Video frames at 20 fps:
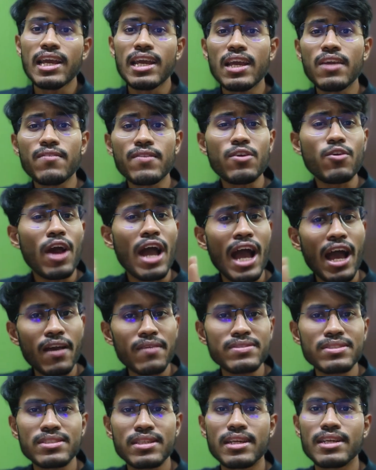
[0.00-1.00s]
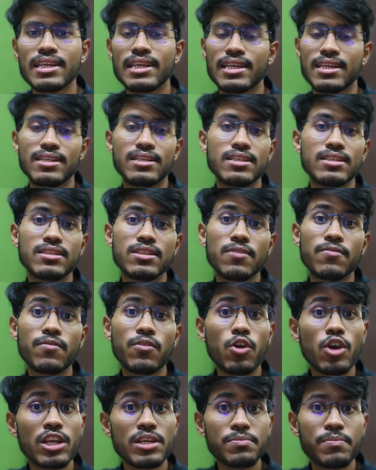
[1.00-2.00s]
If you have studied the
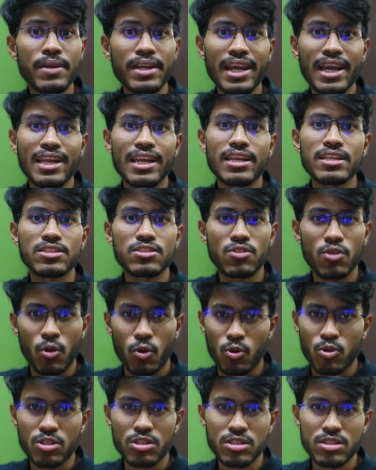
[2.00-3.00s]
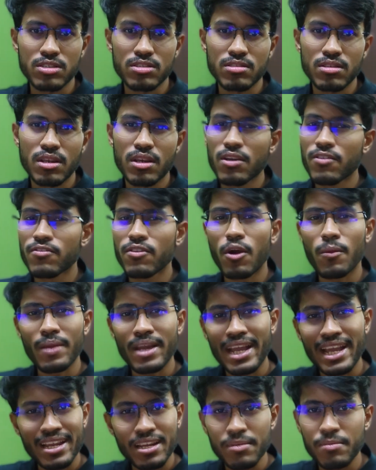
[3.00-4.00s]
fluid mechanics course from
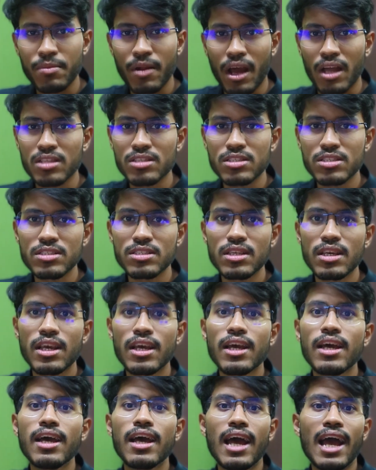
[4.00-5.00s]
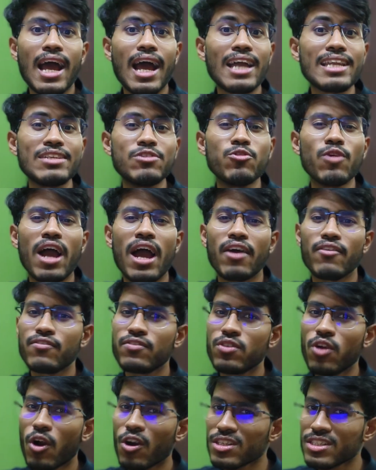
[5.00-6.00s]
any branch and you have
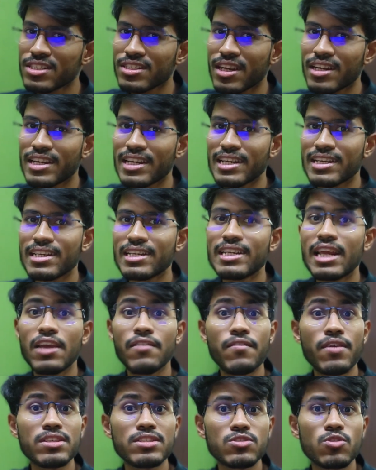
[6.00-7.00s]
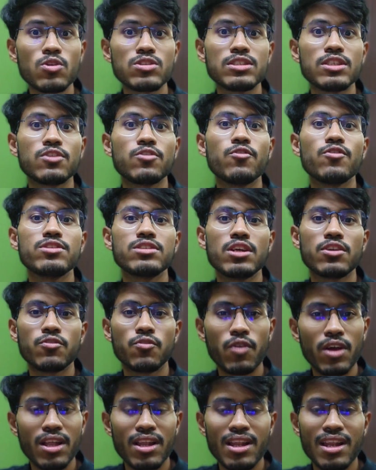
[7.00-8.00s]
not studied Navier Stokes equation
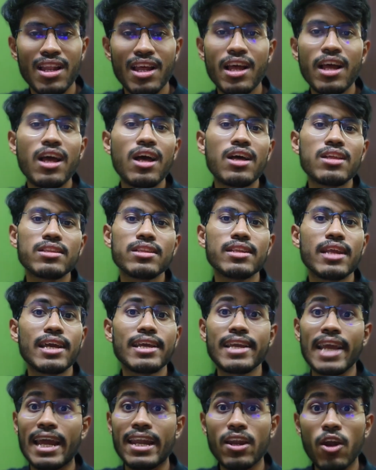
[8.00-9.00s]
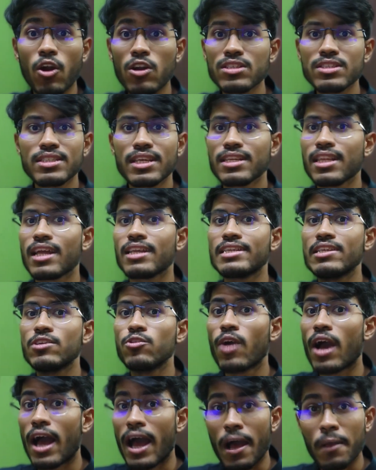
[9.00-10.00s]
well, then I cannot say that
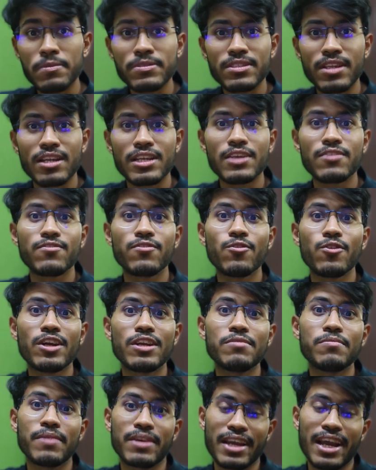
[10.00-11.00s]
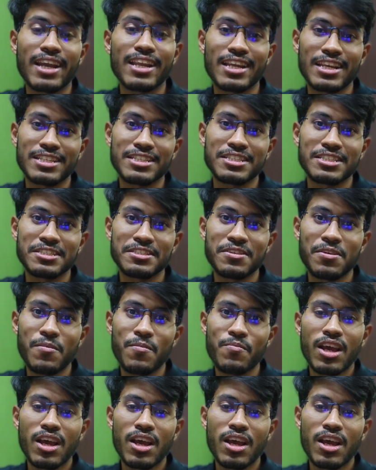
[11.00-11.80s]
you have studied fluid mechanics.